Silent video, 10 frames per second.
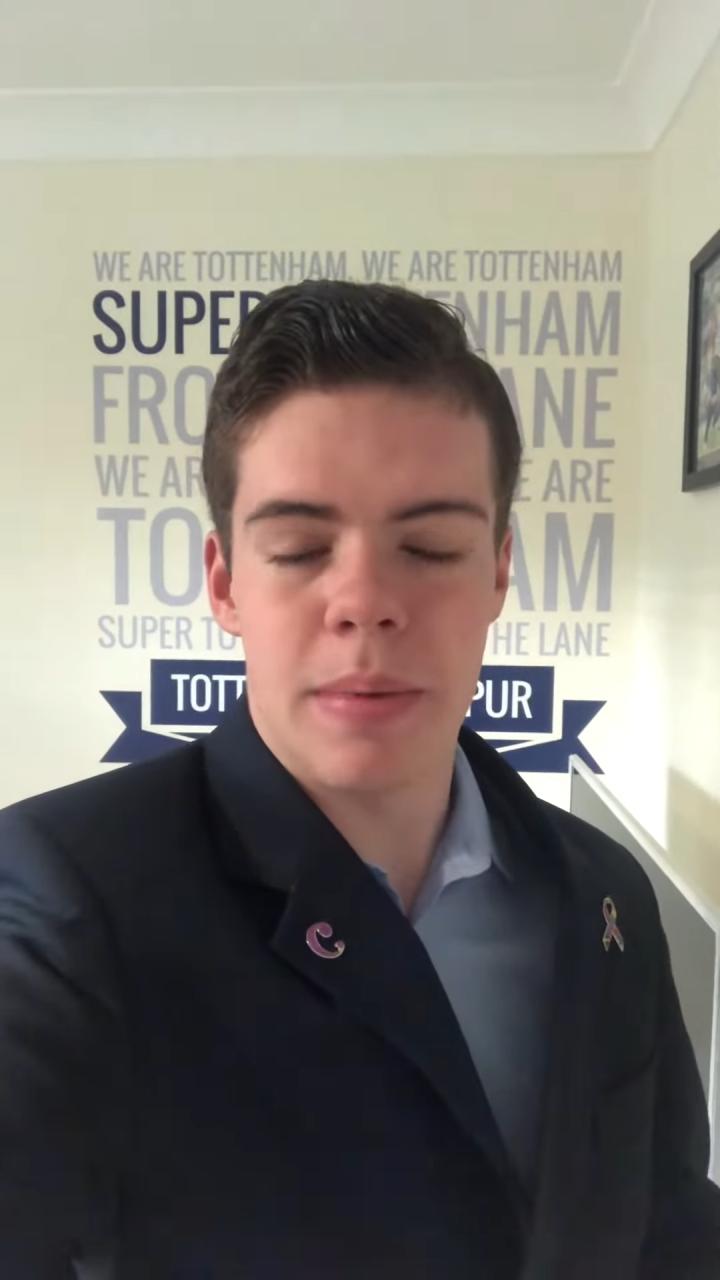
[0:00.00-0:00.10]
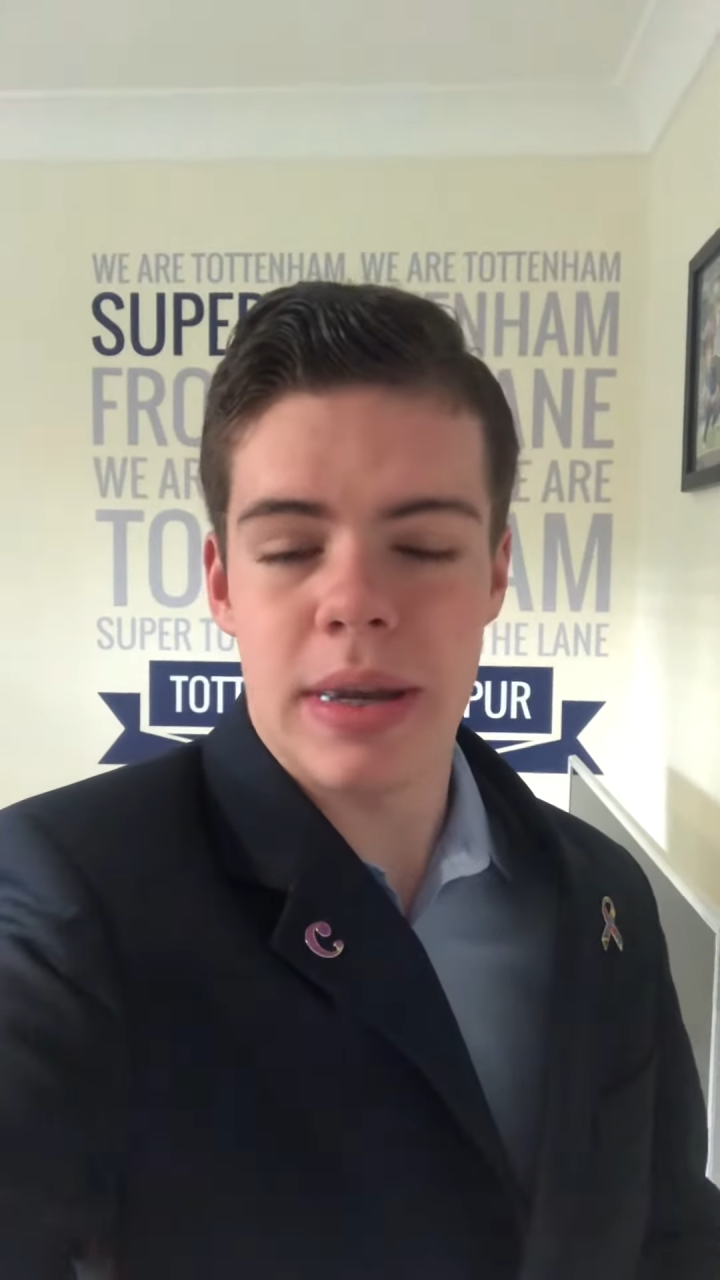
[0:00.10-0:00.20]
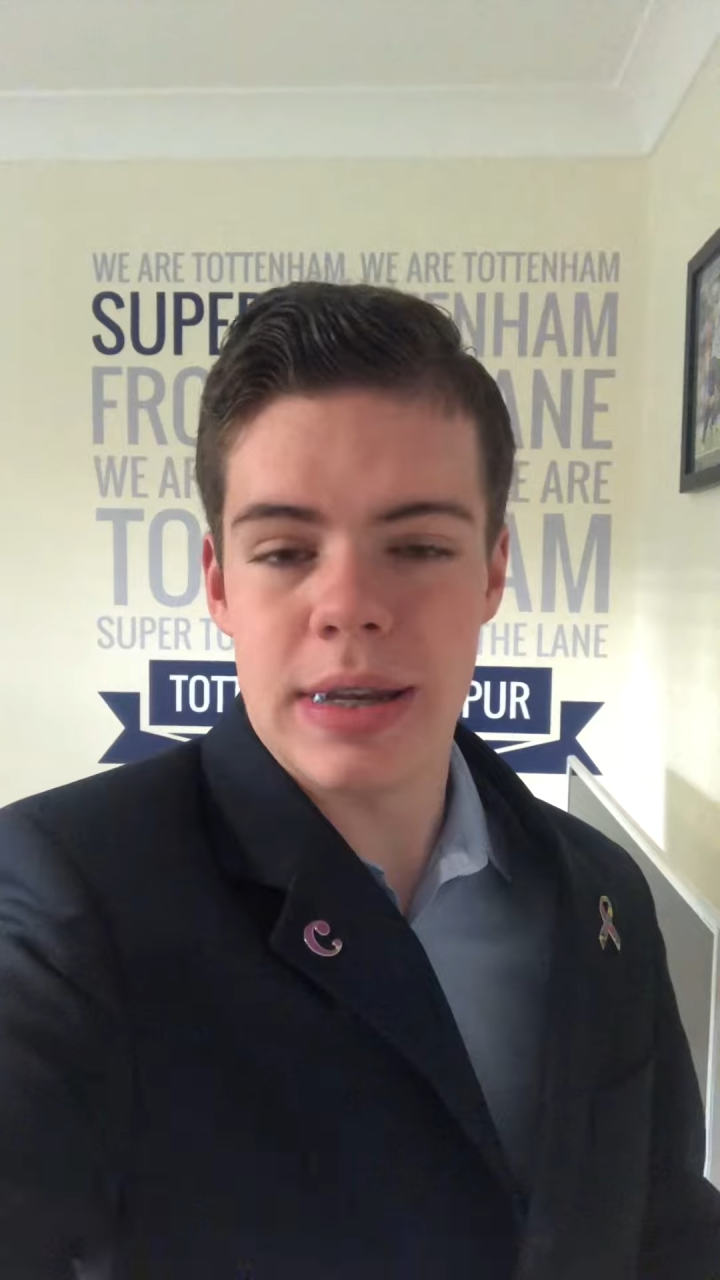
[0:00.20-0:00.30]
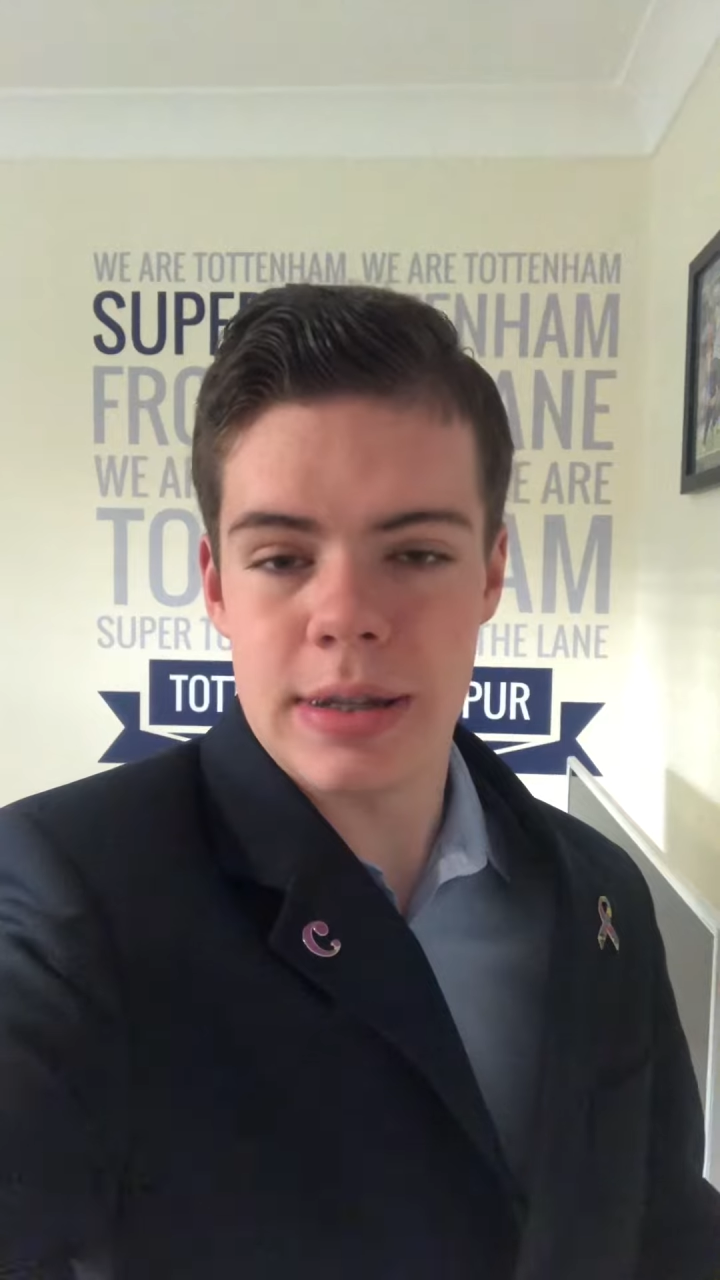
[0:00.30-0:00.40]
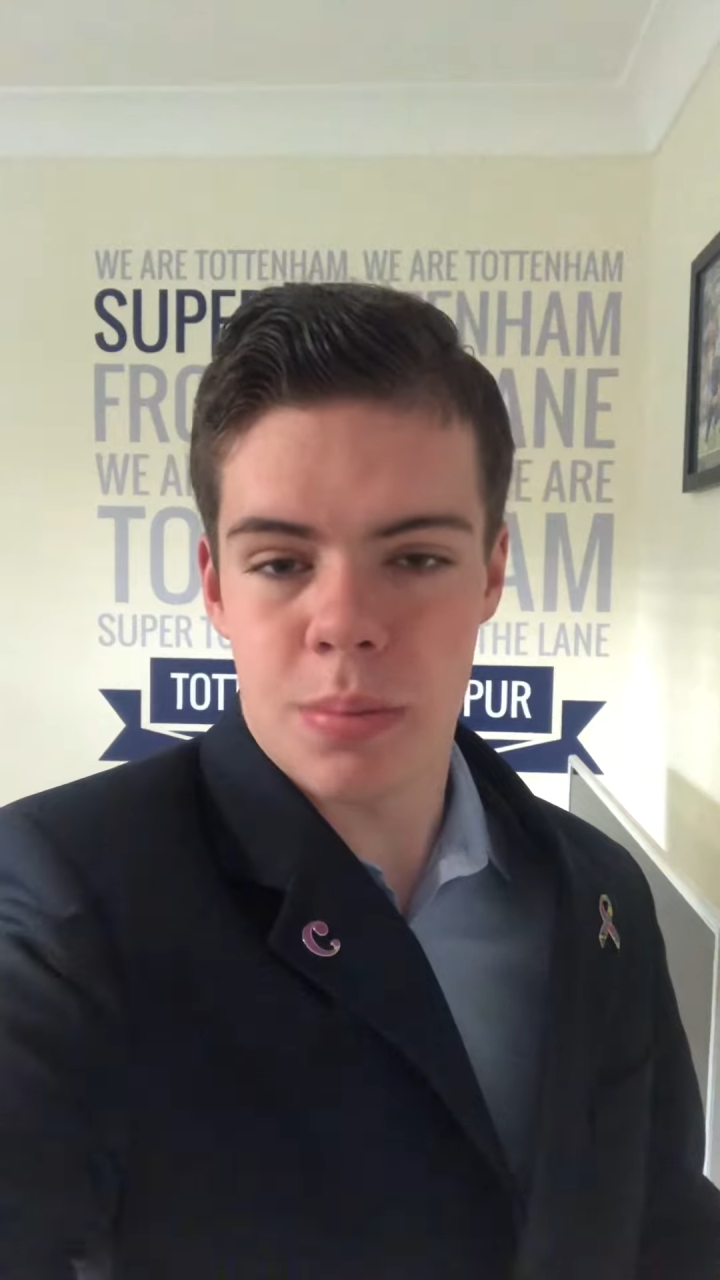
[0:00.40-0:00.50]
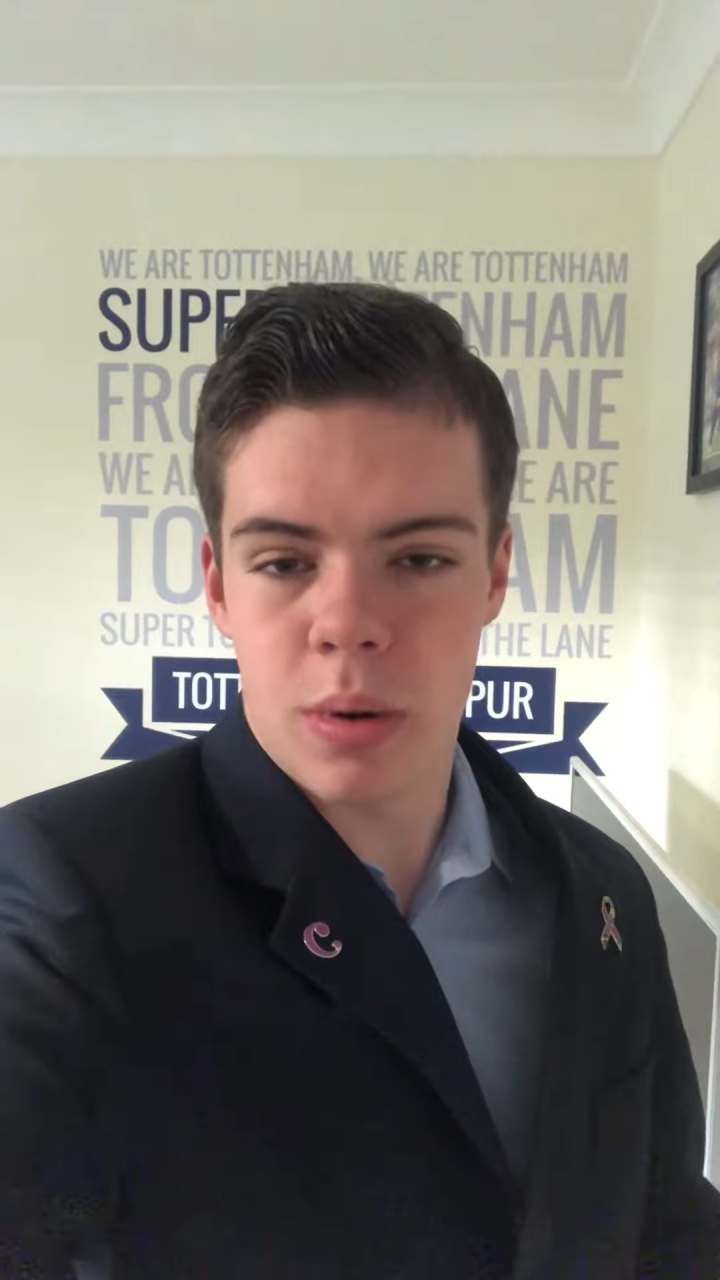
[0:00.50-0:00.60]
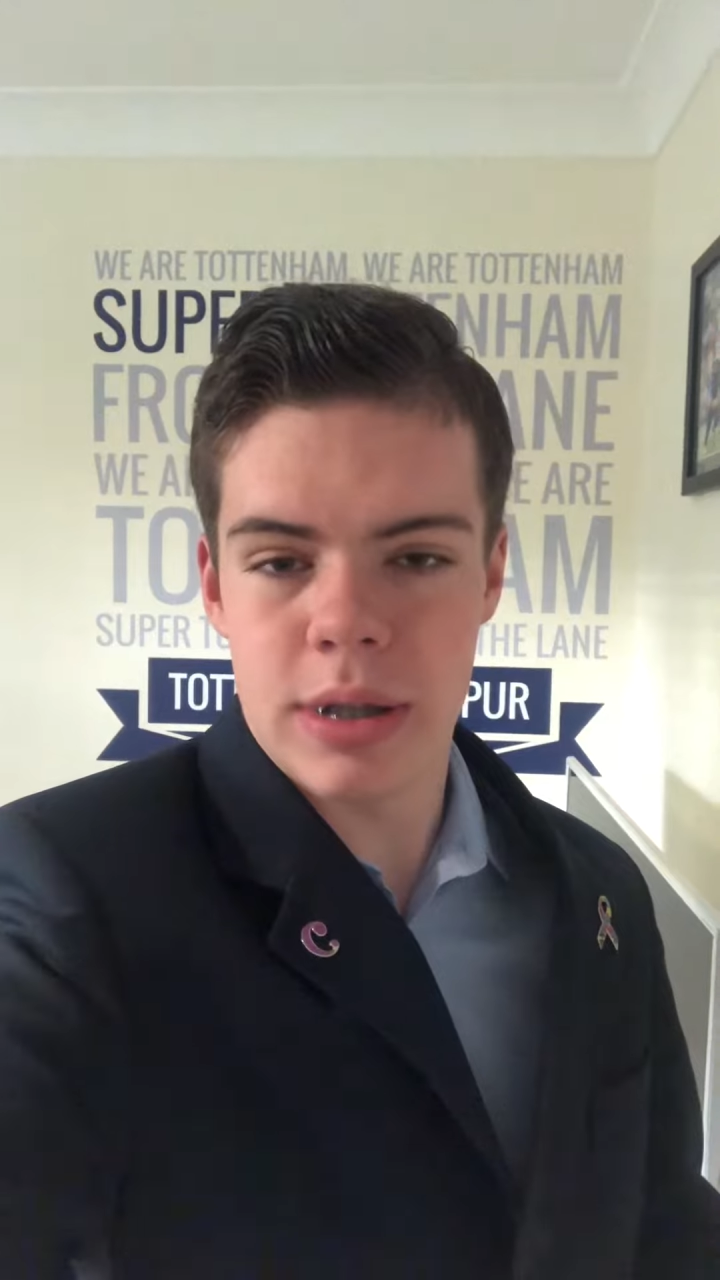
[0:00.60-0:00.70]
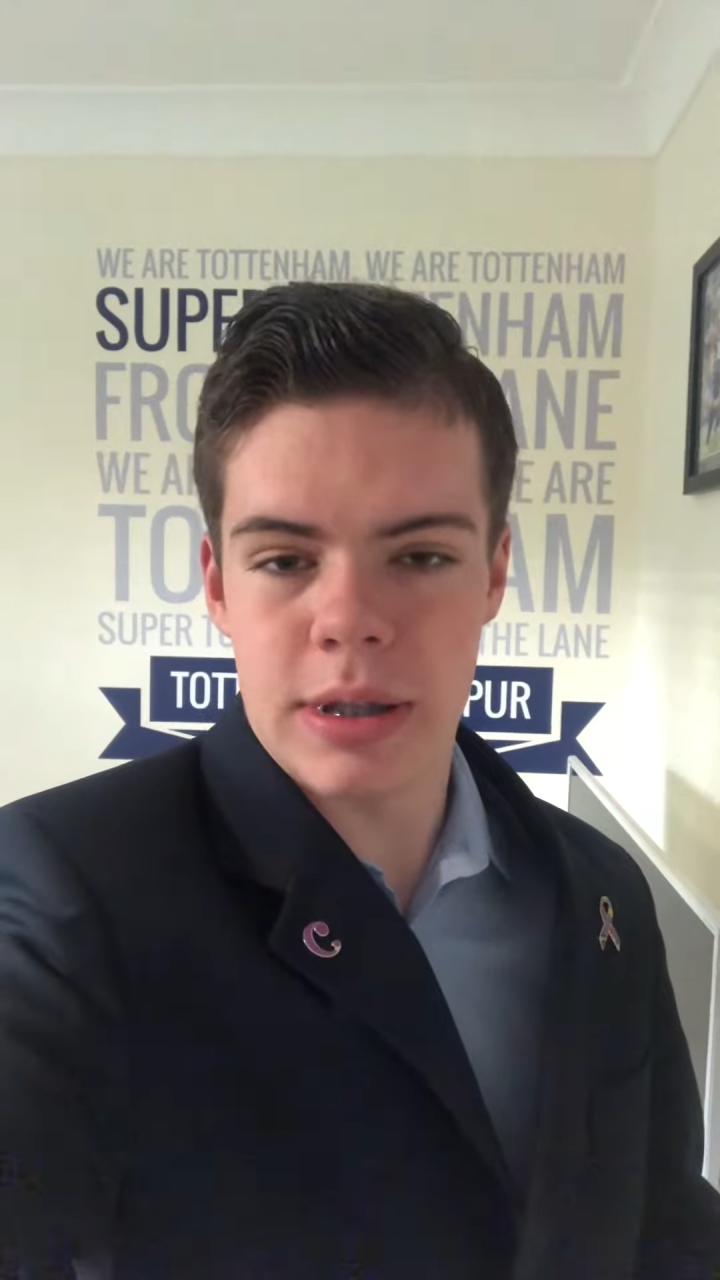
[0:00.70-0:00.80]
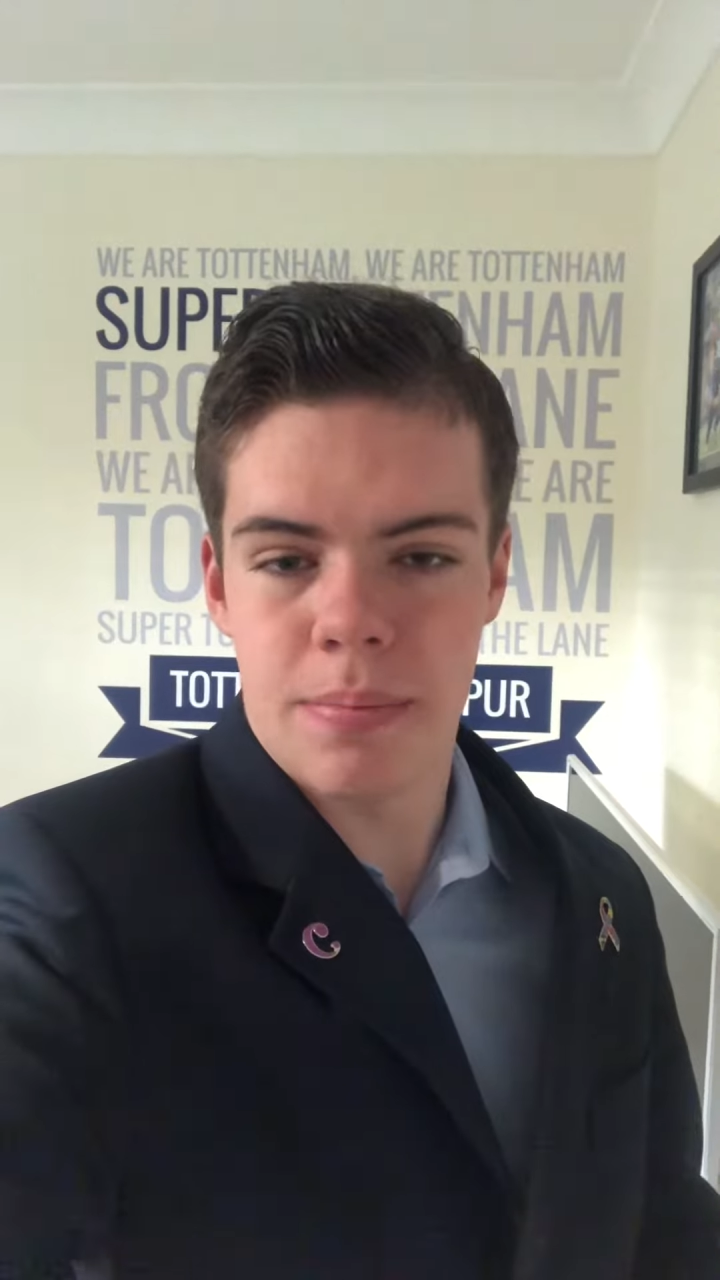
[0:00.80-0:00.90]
bit disappointing,